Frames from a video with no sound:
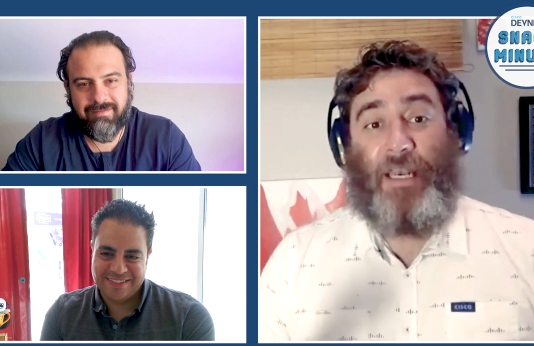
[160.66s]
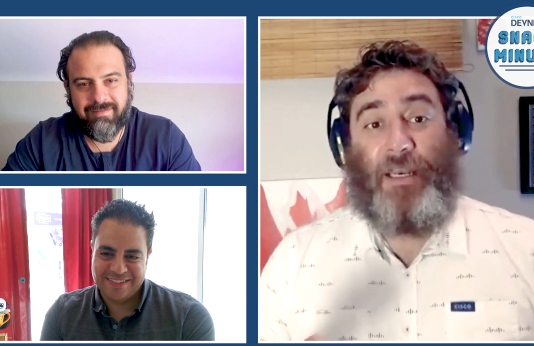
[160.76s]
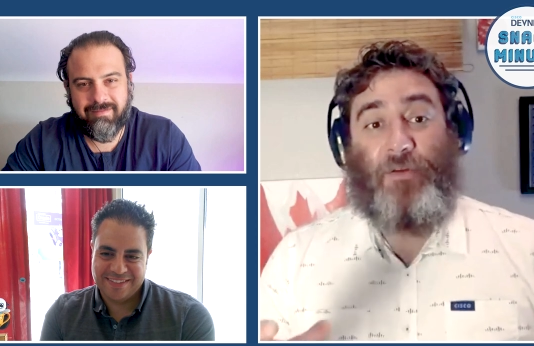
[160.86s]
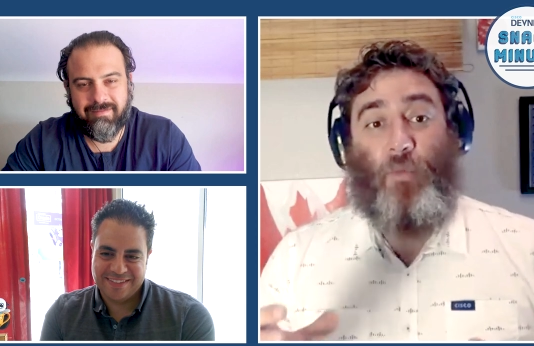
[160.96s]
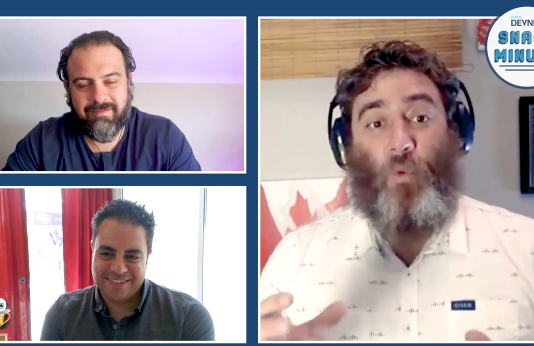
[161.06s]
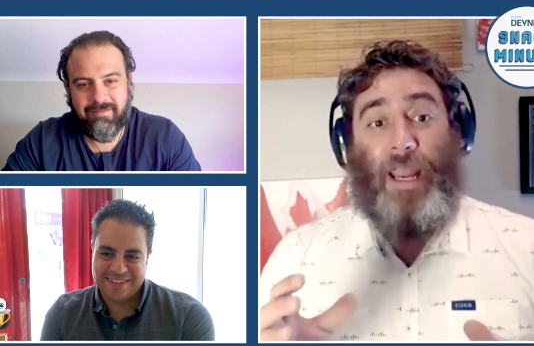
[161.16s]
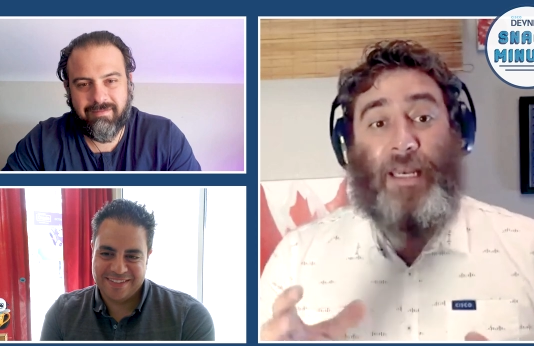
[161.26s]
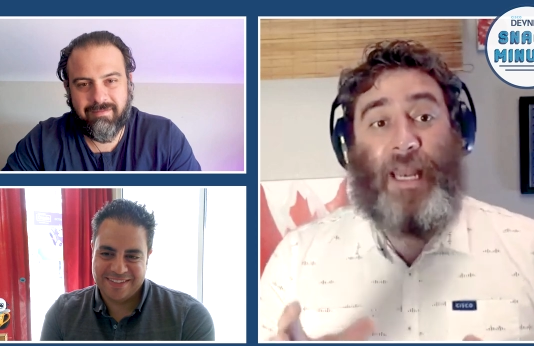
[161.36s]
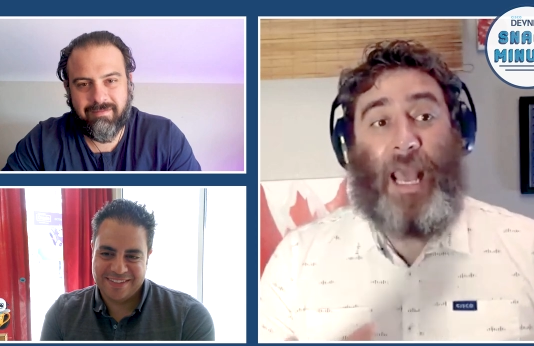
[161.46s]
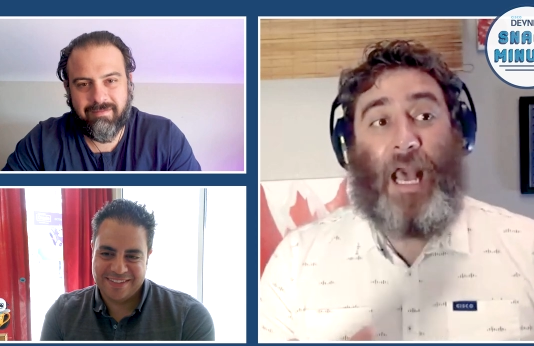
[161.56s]
Speaker 1: and
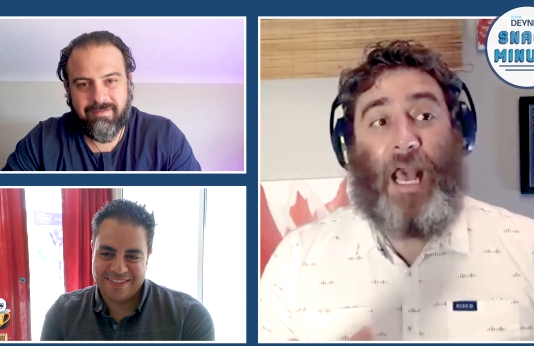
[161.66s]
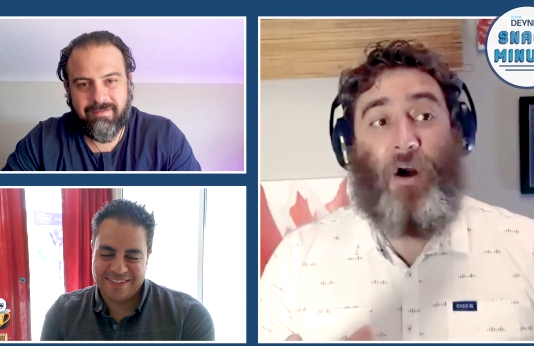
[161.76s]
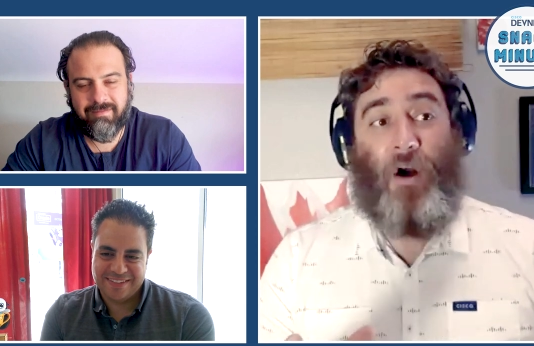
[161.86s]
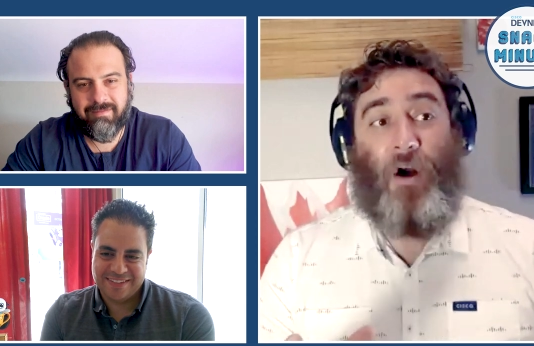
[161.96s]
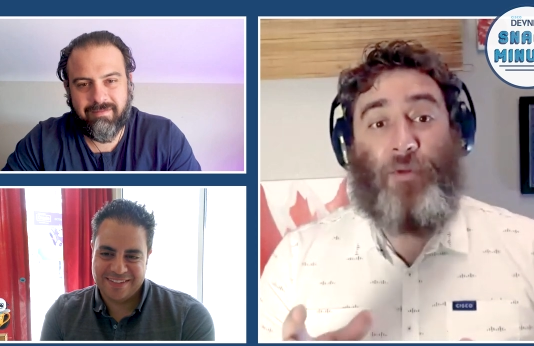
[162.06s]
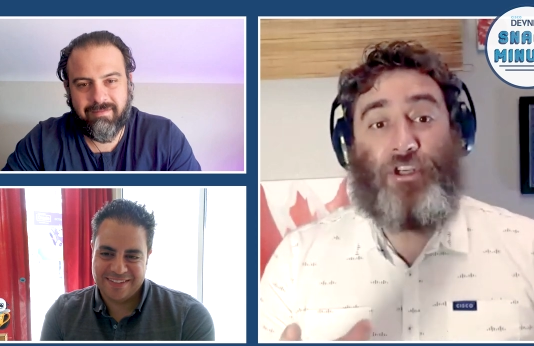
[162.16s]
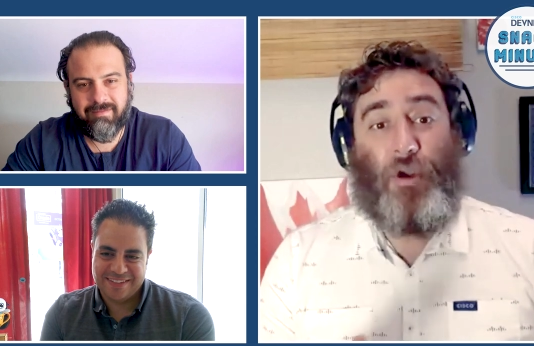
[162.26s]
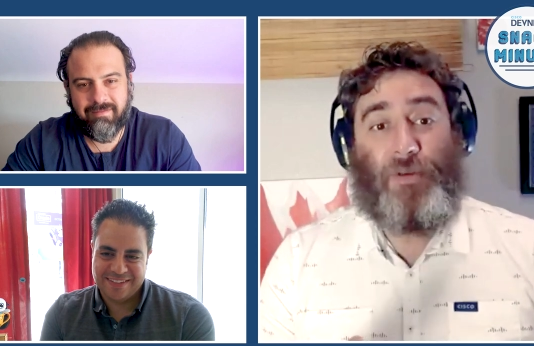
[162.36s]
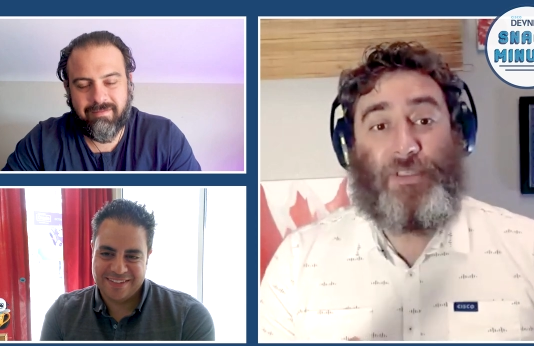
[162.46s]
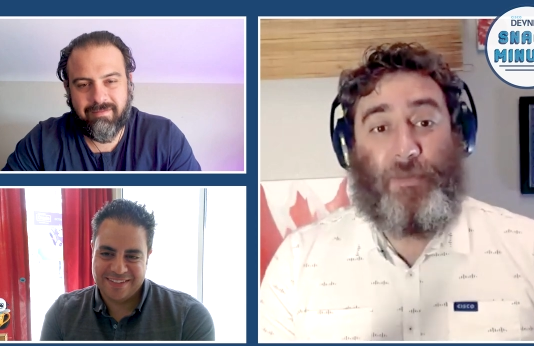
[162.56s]
right now I'm going to
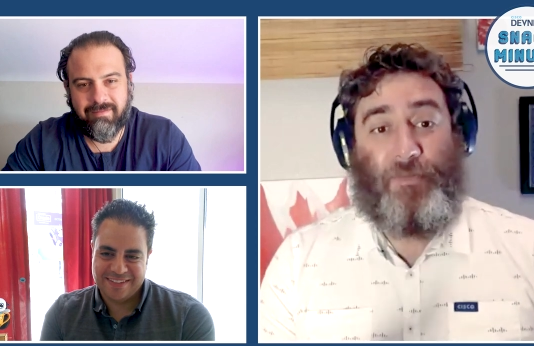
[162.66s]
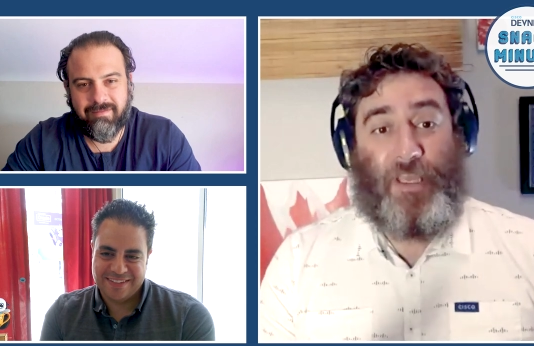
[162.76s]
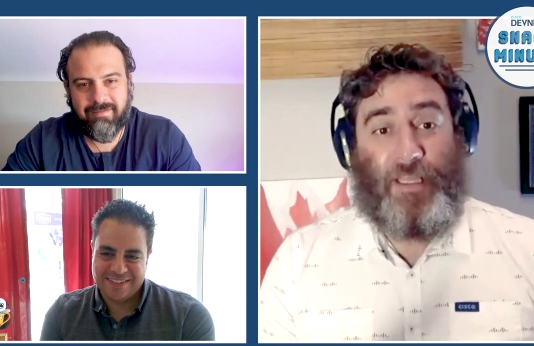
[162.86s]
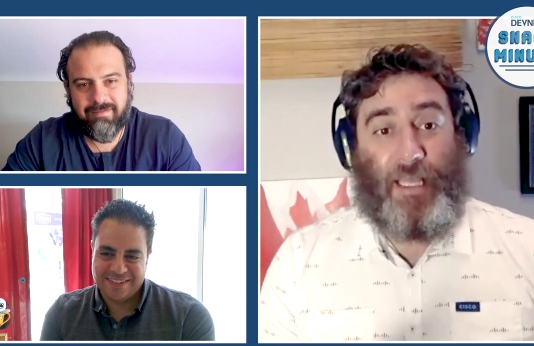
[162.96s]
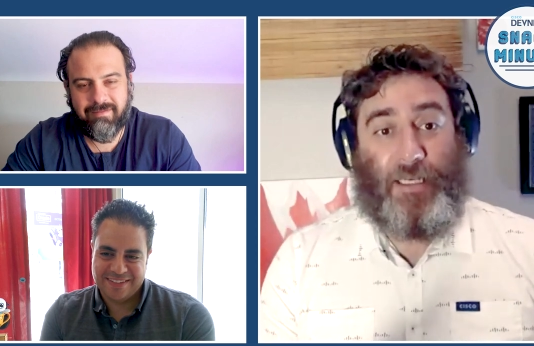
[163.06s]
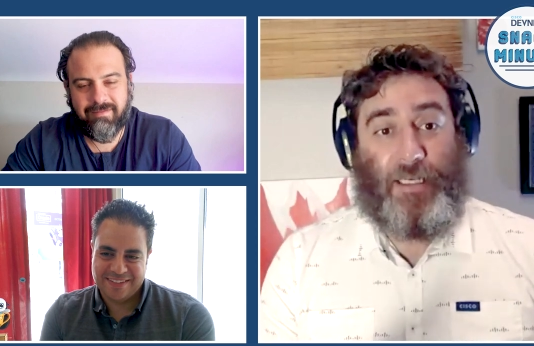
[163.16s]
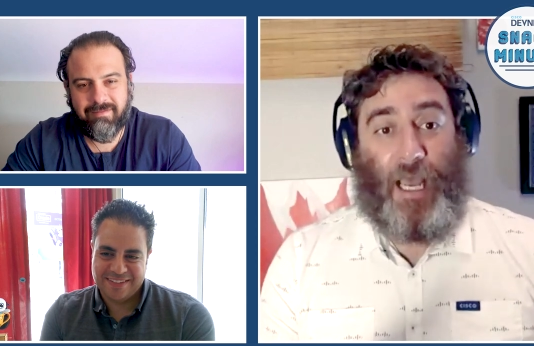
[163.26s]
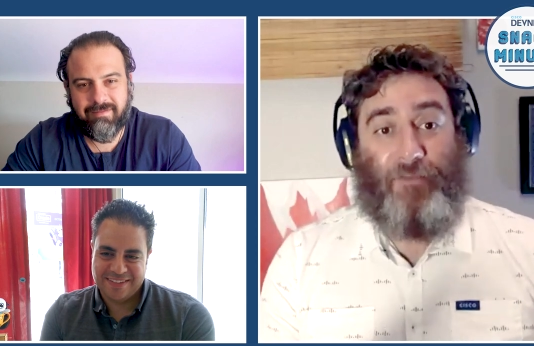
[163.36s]
show you something that